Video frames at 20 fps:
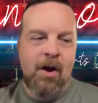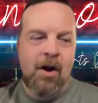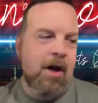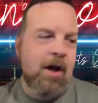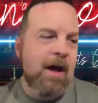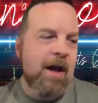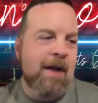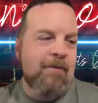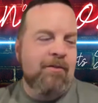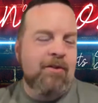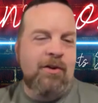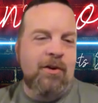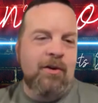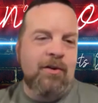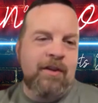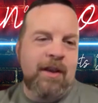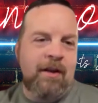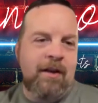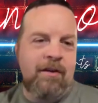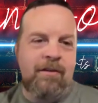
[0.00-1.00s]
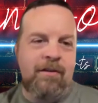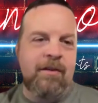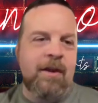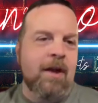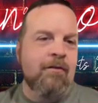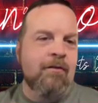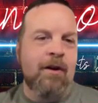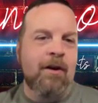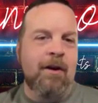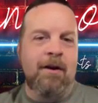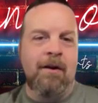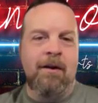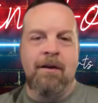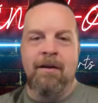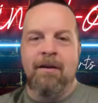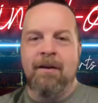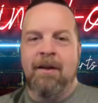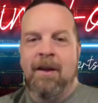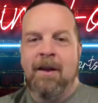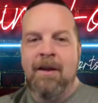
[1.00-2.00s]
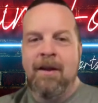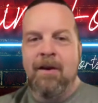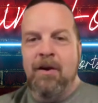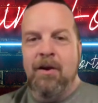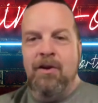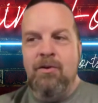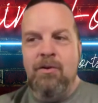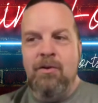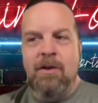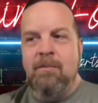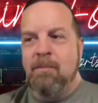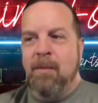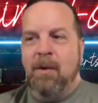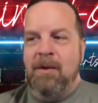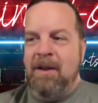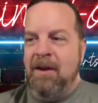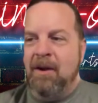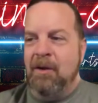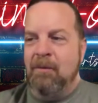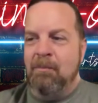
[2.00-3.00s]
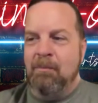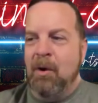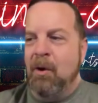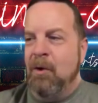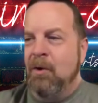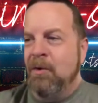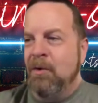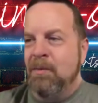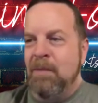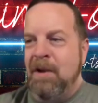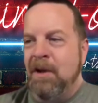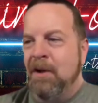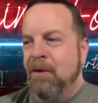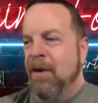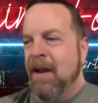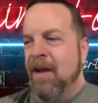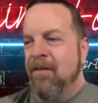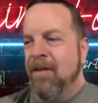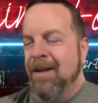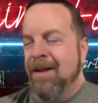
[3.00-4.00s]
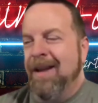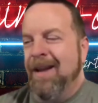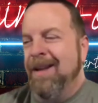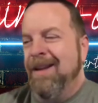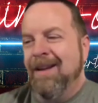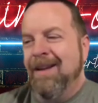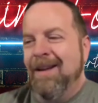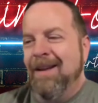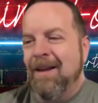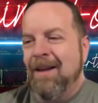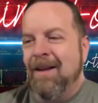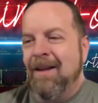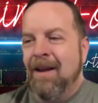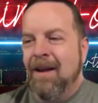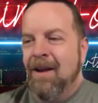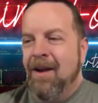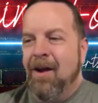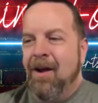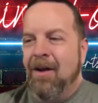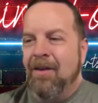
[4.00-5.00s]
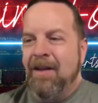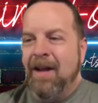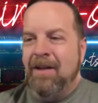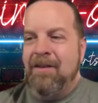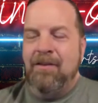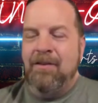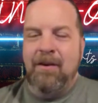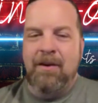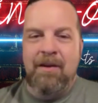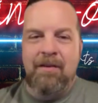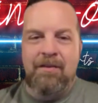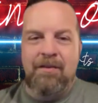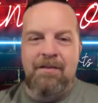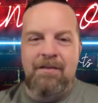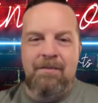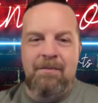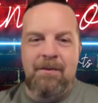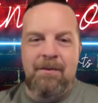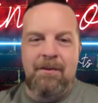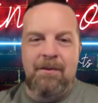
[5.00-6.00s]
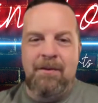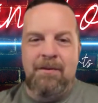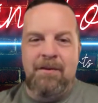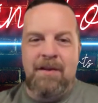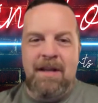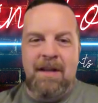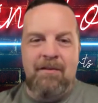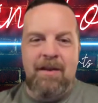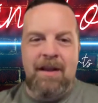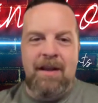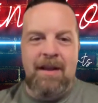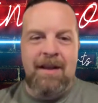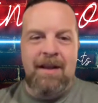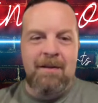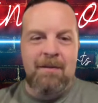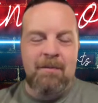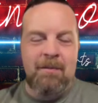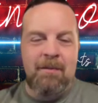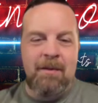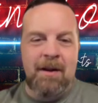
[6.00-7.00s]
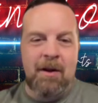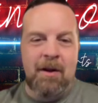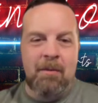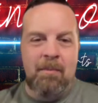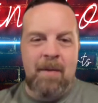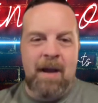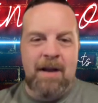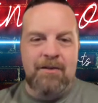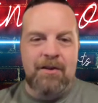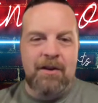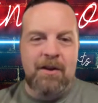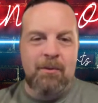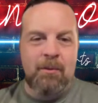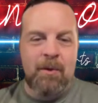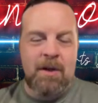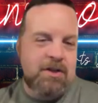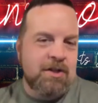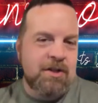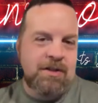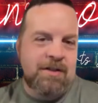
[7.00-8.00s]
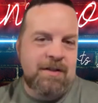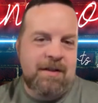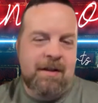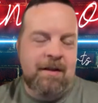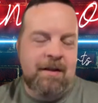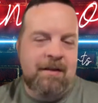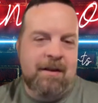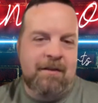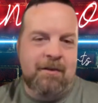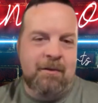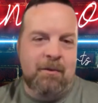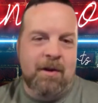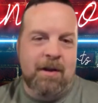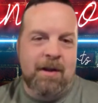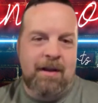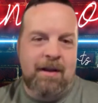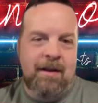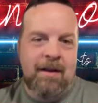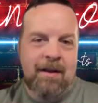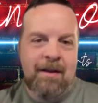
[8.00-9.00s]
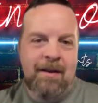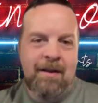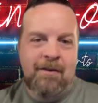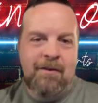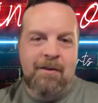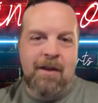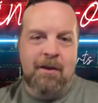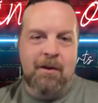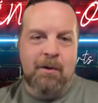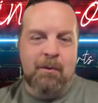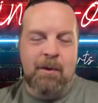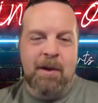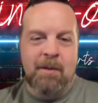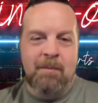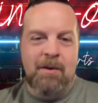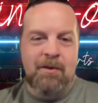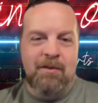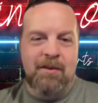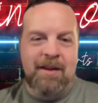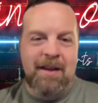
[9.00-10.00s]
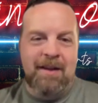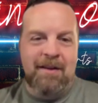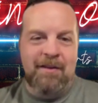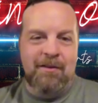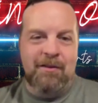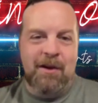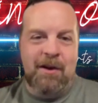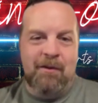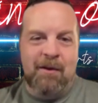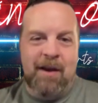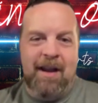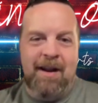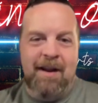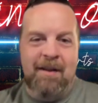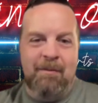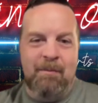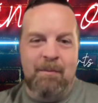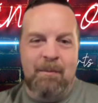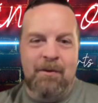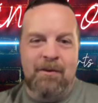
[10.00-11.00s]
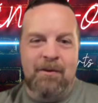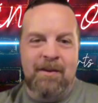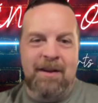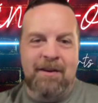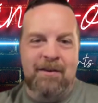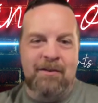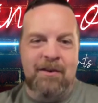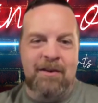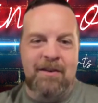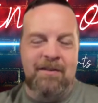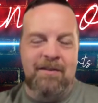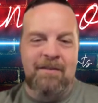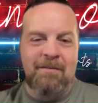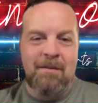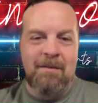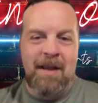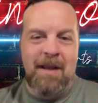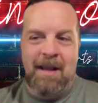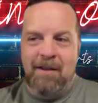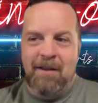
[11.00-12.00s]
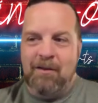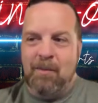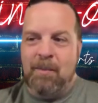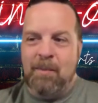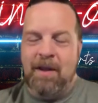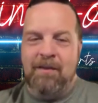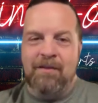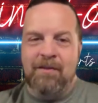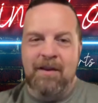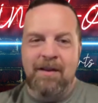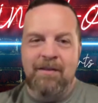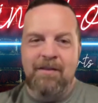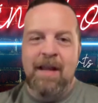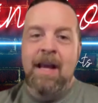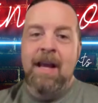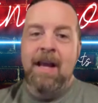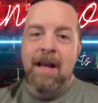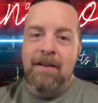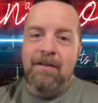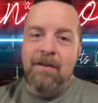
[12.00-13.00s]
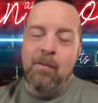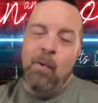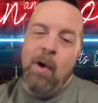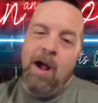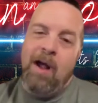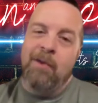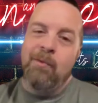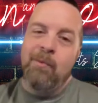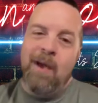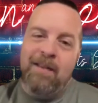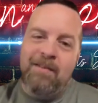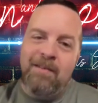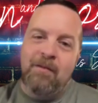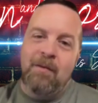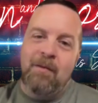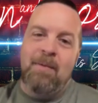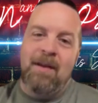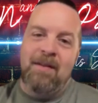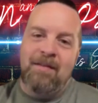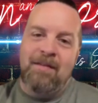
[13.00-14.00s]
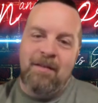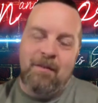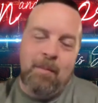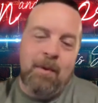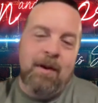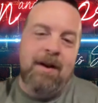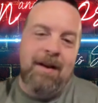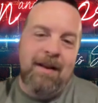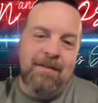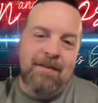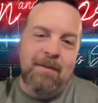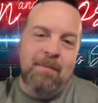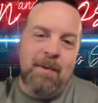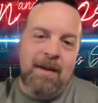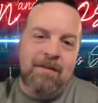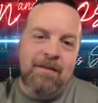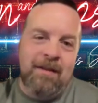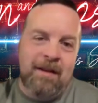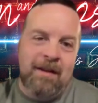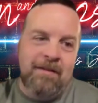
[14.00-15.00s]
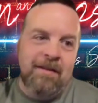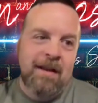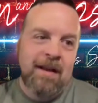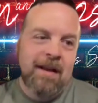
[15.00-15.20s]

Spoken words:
all I have to do is get discovered, or you can mold me or whatever. Like all that sort of TV, magic and wishes. It doesn't really. It's not the real music industry, right? Music industry is a business. It's a wild west of a business, but it is a business,